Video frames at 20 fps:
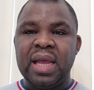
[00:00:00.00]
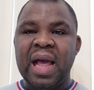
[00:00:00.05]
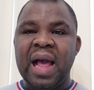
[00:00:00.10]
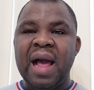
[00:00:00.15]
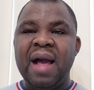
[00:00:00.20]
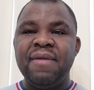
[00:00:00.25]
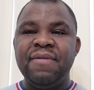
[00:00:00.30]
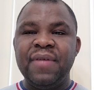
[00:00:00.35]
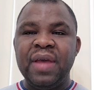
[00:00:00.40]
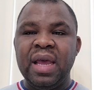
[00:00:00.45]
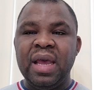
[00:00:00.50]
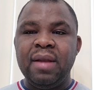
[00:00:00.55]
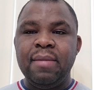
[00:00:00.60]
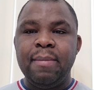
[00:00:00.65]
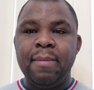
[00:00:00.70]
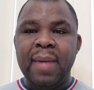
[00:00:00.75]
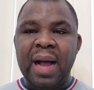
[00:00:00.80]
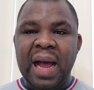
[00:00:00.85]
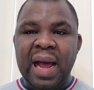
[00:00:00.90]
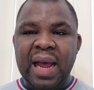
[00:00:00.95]
have in
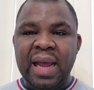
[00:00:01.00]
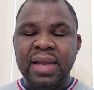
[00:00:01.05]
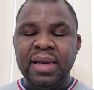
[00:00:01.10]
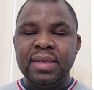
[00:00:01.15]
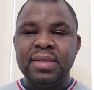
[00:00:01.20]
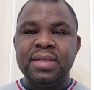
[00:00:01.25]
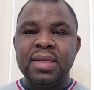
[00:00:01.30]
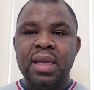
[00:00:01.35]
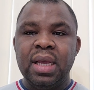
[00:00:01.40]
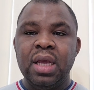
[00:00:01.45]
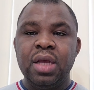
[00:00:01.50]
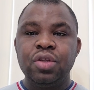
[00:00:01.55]
mind